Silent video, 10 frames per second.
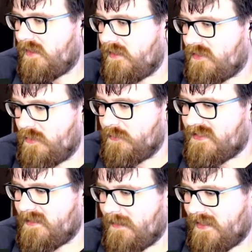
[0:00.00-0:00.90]
It
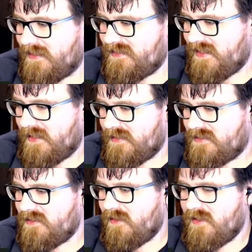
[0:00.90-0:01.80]
used to be a standard
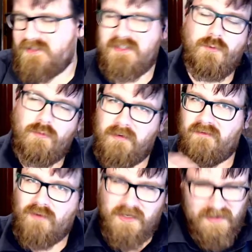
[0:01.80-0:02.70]
size and it would be
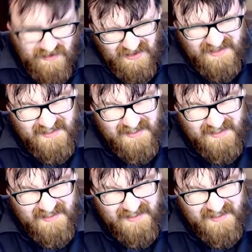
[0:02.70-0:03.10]
right aligned